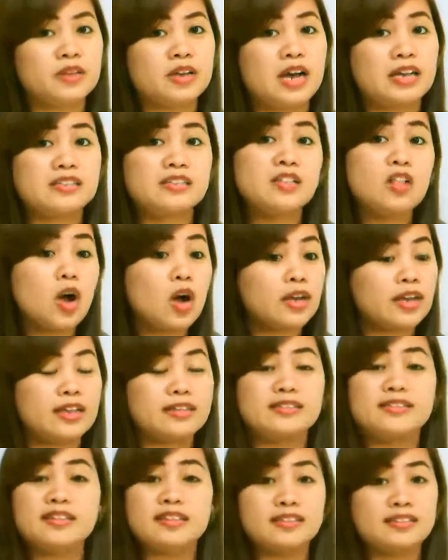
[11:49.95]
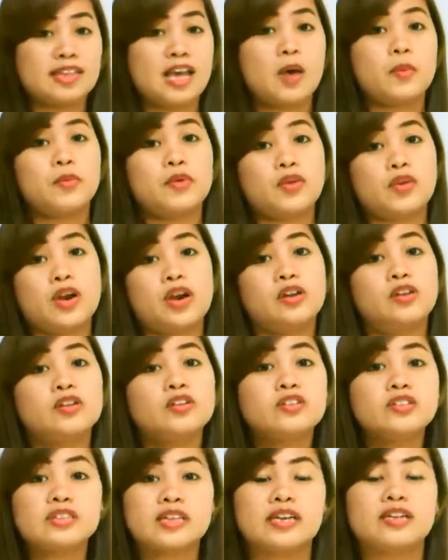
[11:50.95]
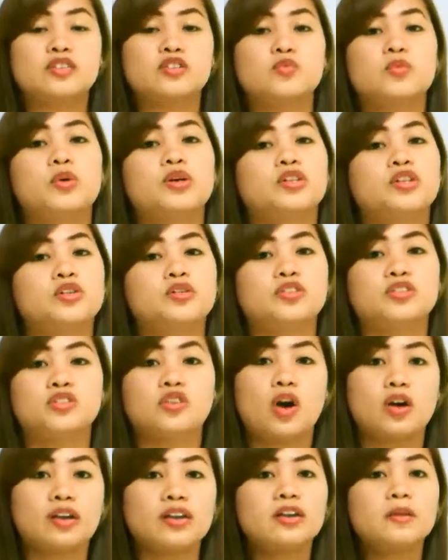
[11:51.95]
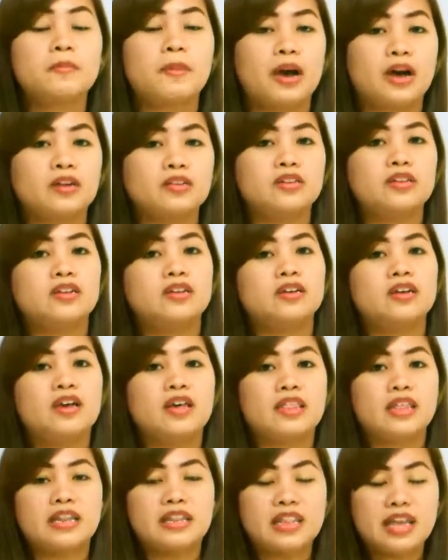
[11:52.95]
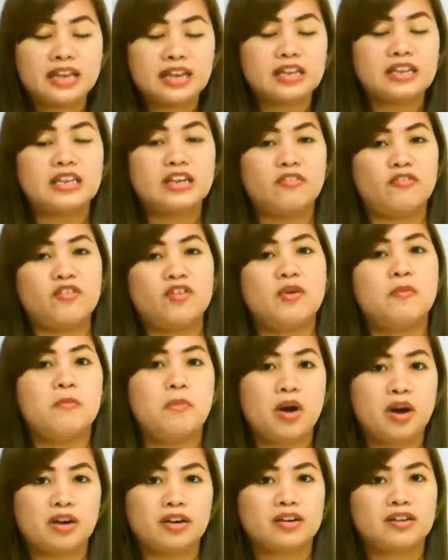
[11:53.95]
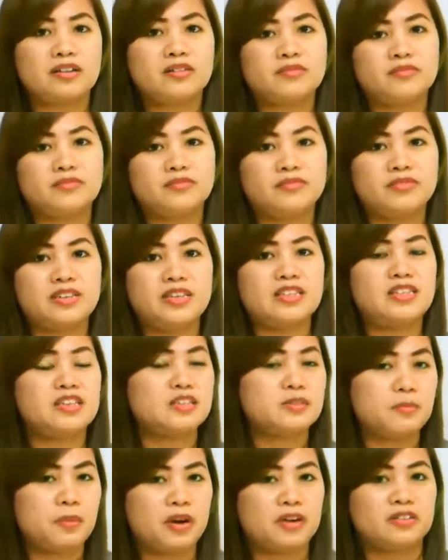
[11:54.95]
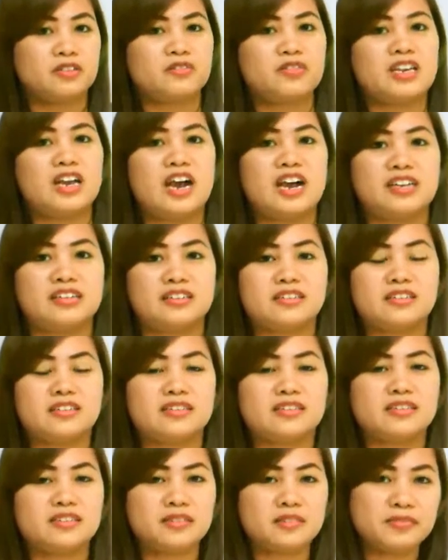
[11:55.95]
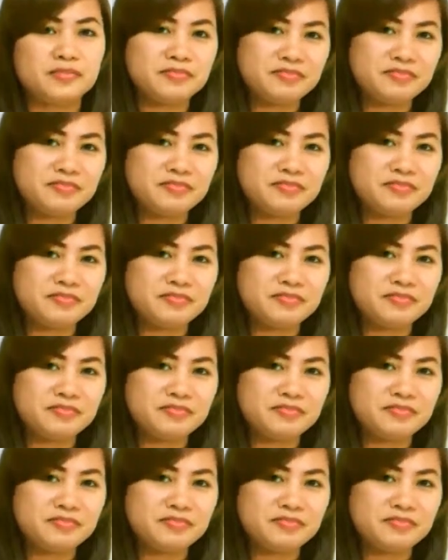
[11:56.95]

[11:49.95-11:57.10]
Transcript: as long as the examiner understands what you're talking about, then they can give you a mark in this part of the IELTS.